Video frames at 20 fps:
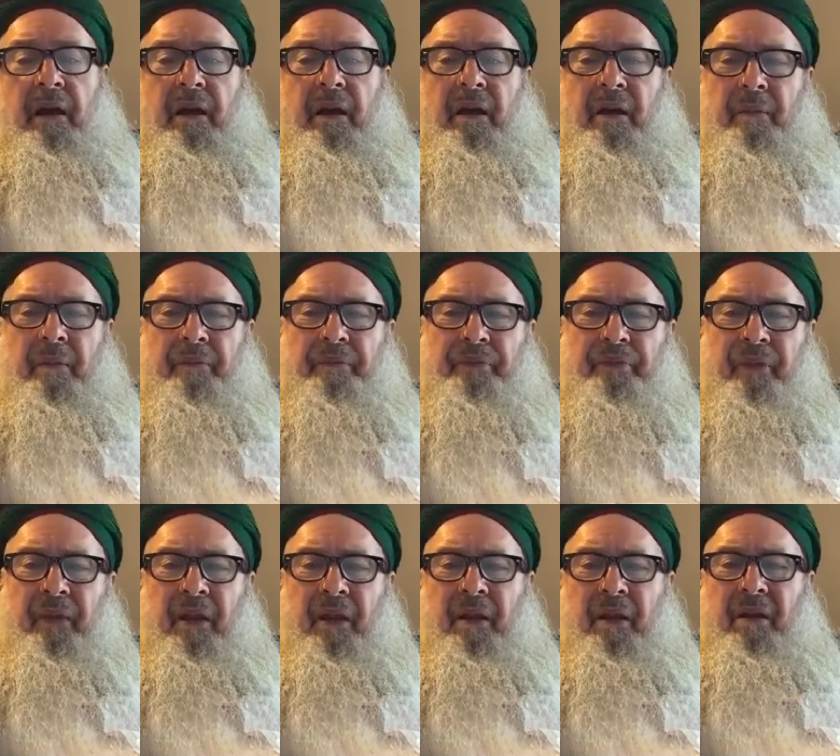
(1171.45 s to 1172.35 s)
a
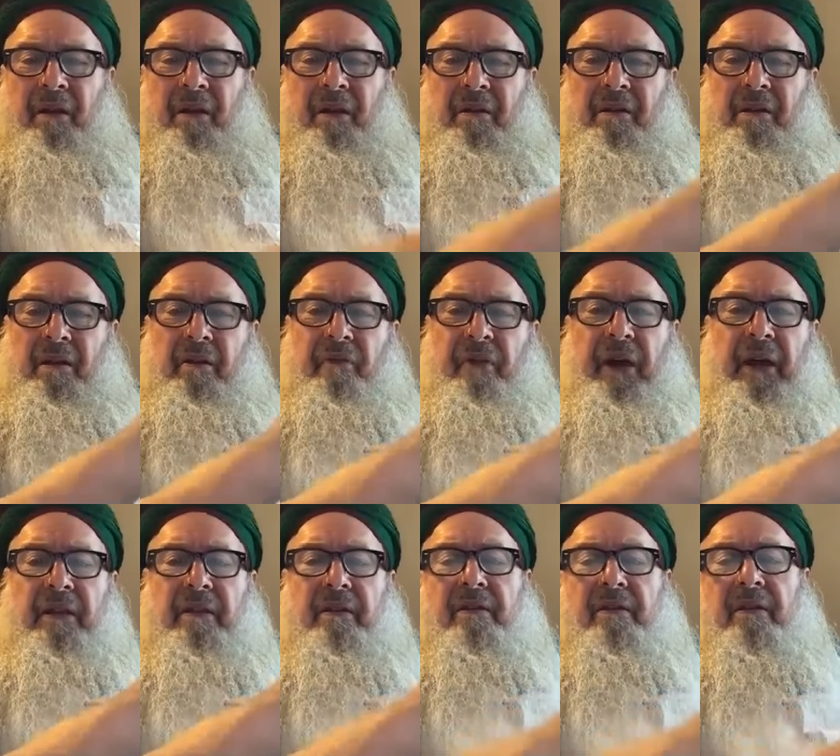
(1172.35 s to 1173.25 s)

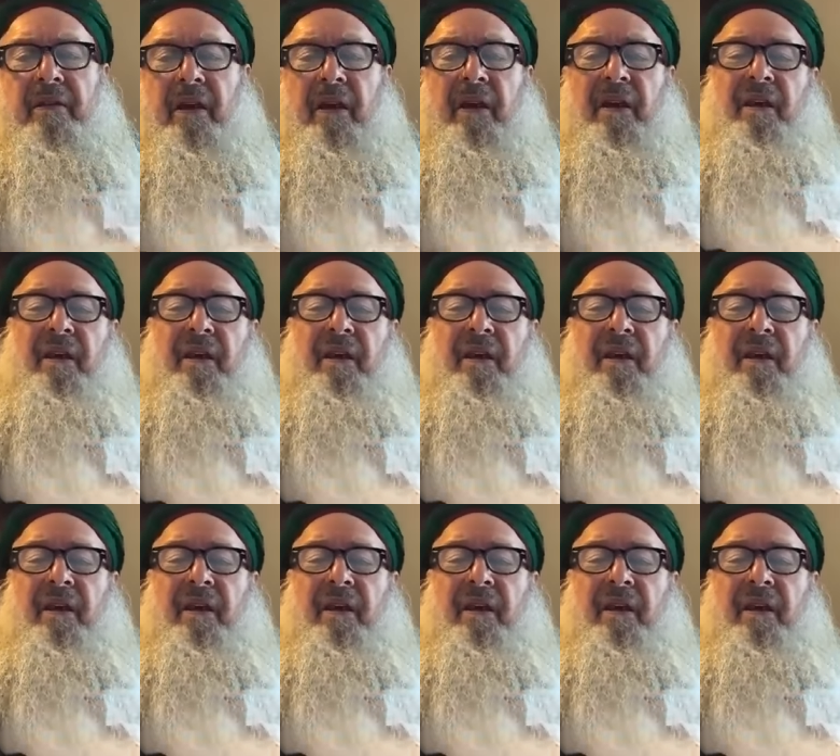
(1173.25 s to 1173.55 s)
defense